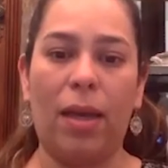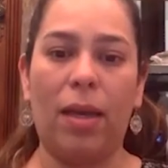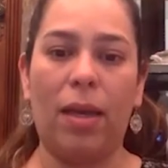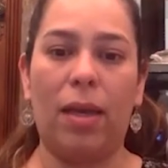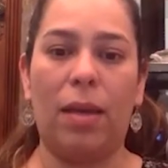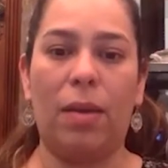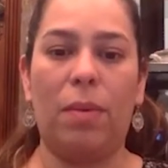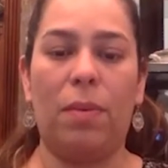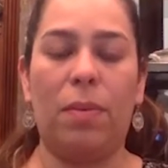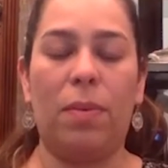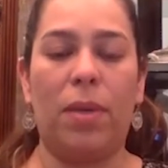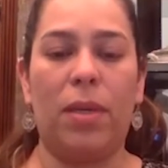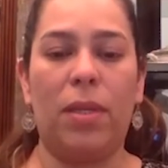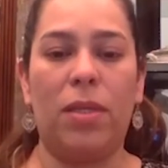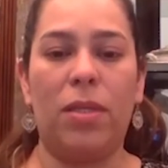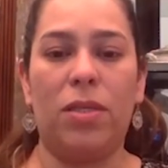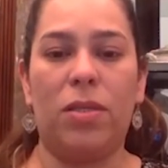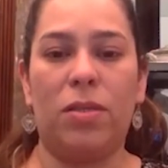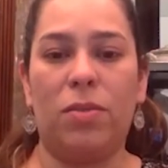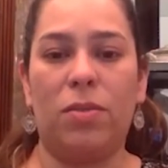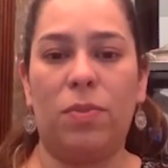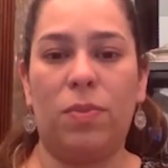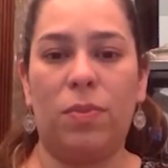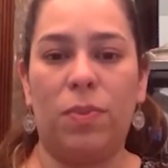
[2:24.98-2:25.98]
it, it
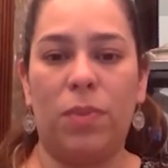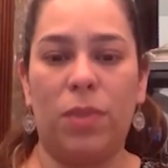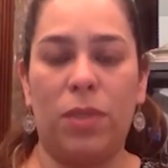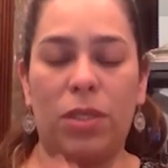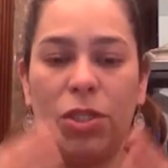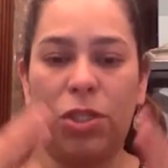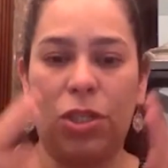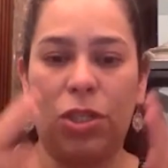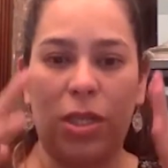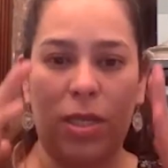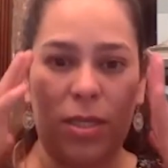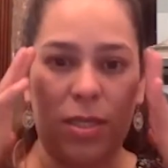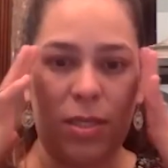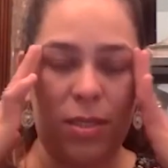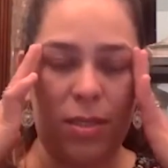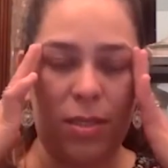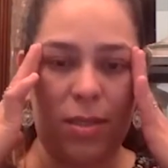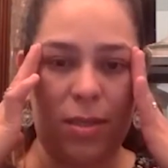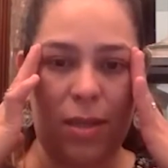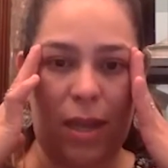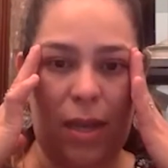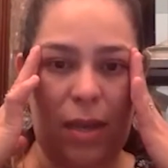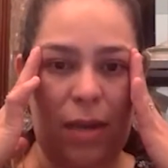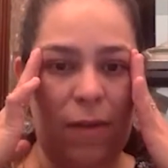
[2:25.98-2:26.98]
would just
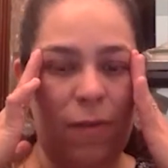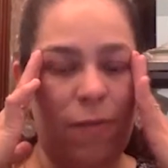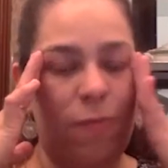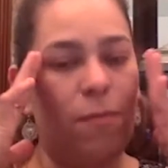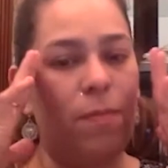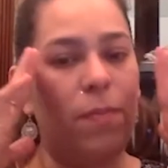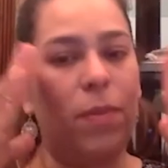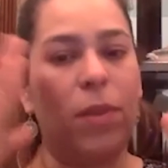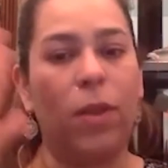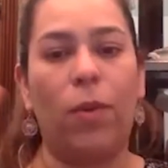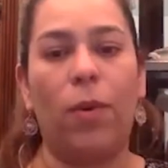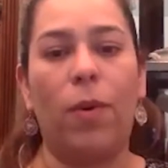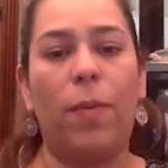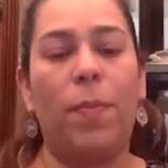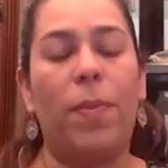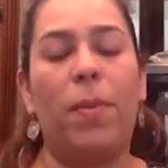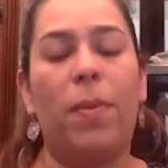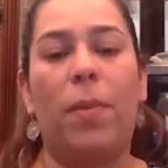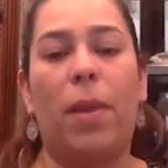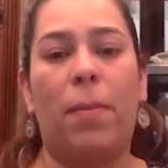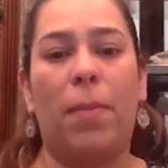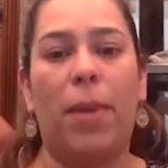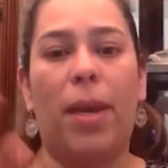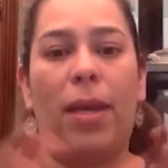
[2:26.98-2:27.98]
kind of blow up in
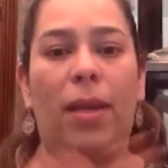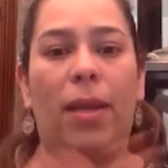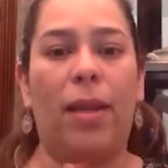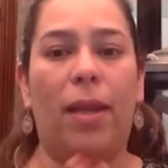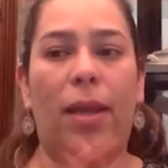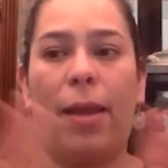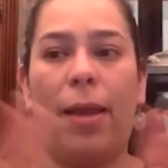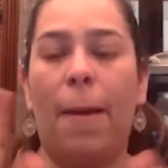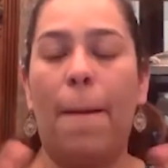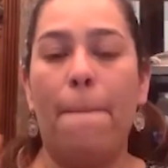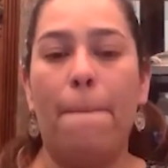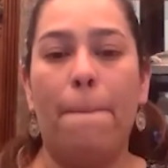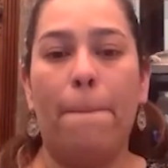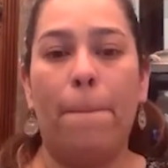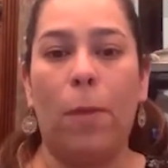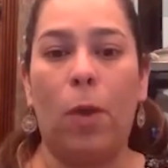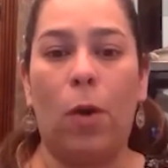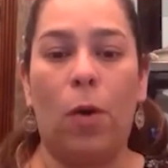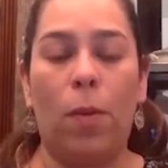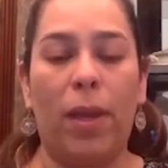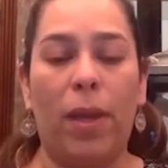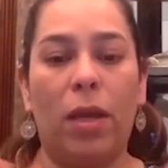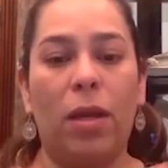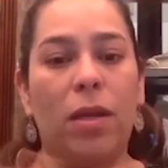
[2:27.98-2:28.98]
my mind like
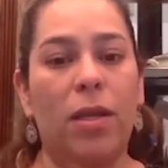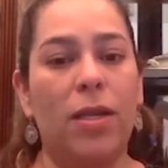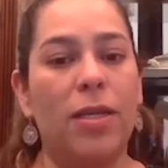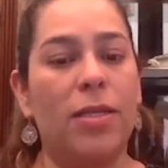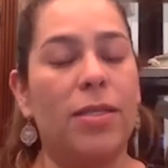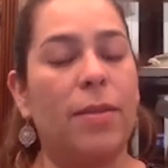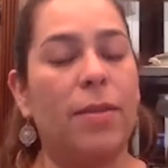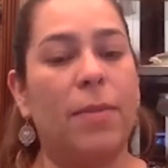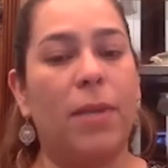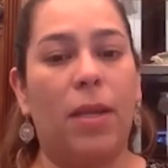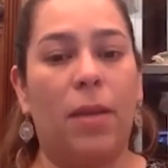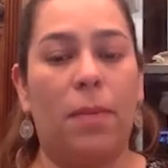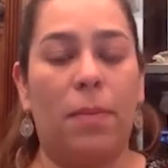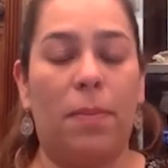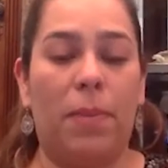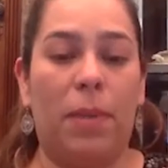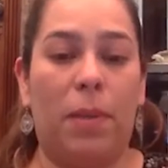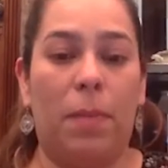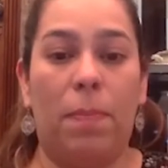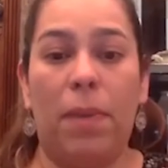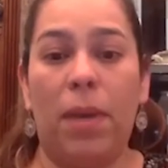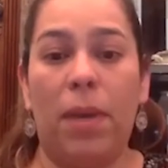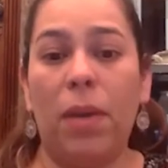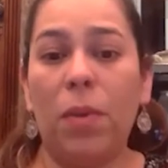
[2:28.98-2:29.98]
oh my goodness i'm going to
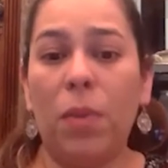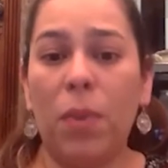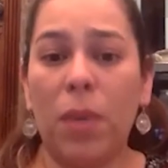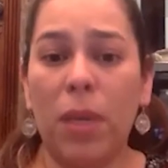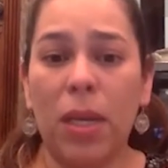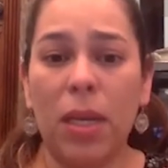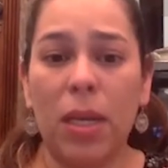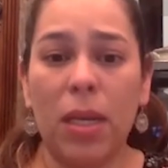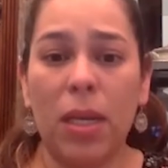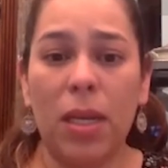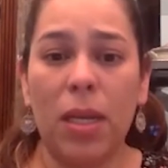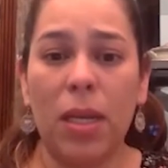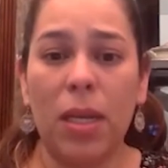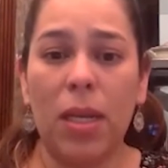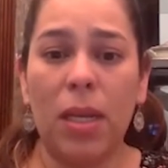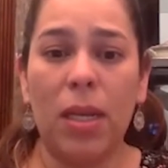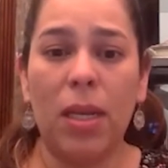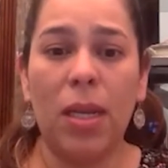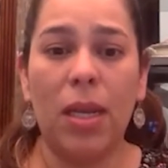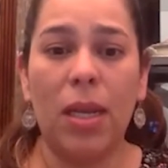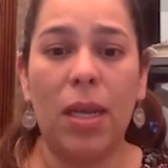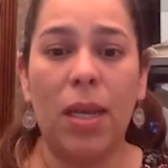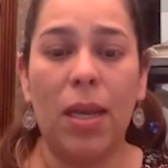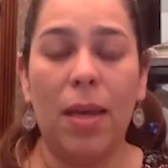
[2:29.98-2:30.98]
be
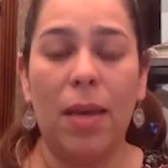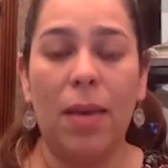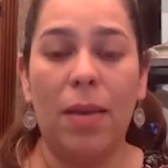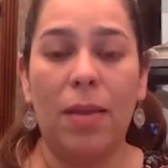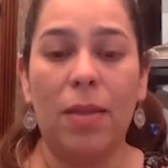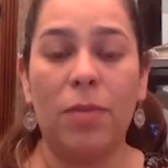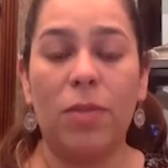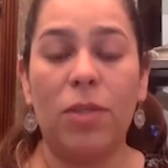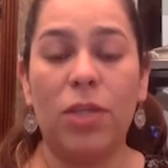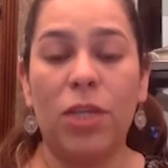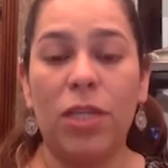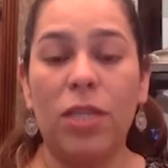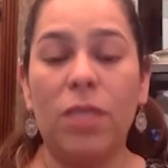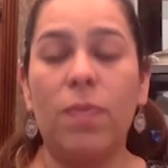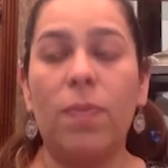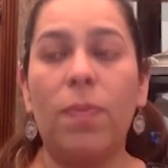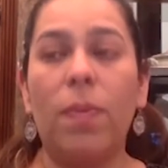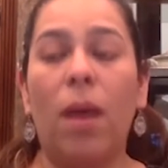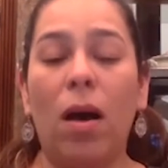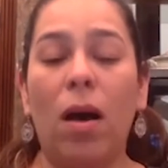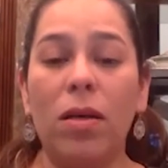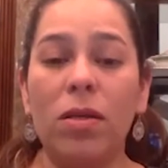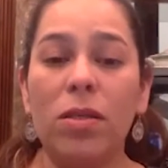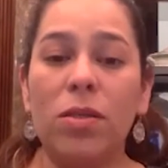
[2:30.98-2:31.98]
bedridden just
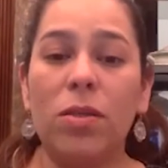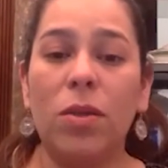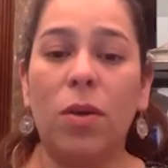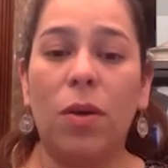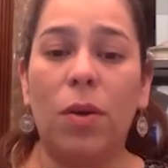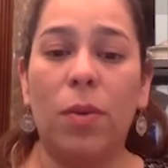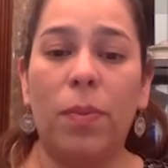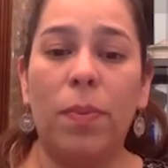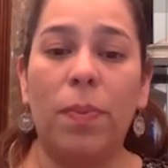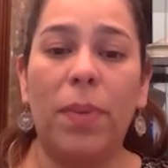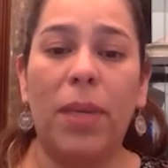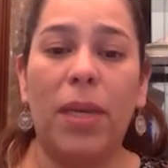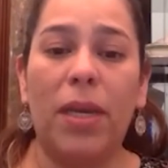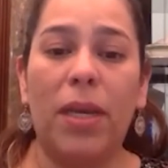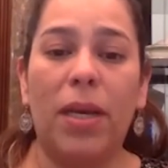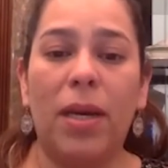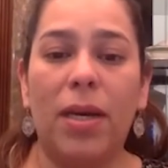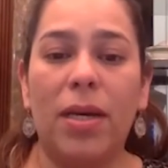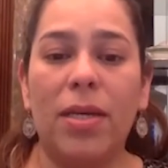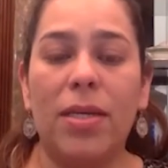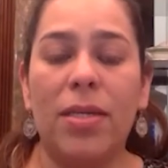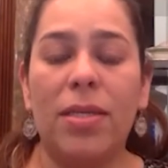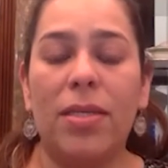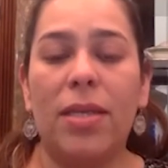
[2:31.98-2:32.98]
also
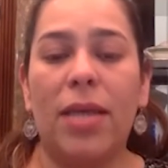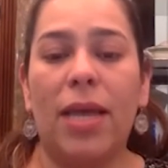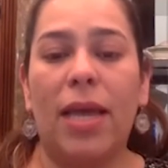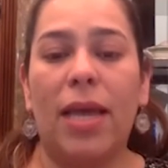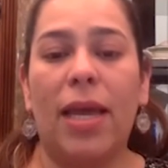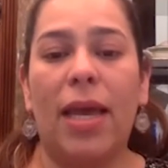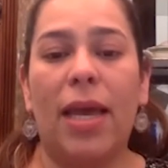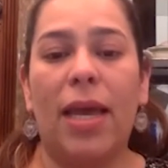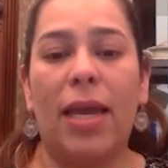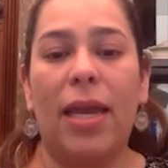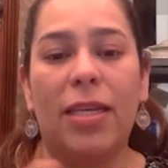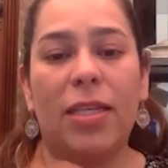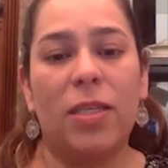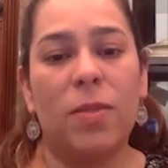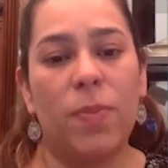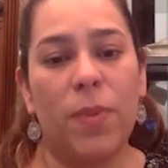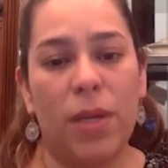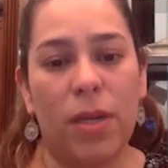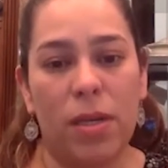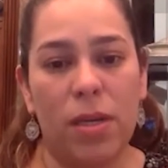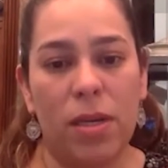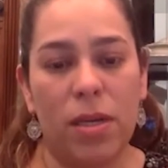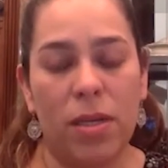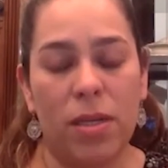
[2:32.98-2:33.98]
because i had
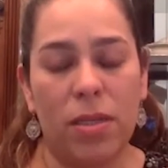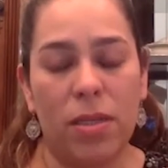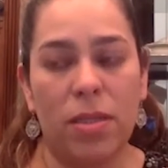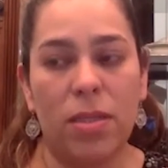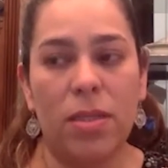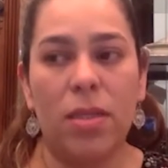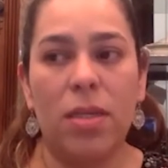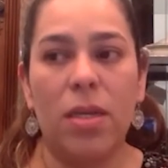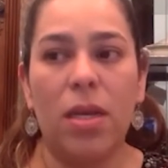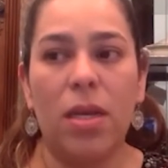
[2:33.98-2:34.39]
experienced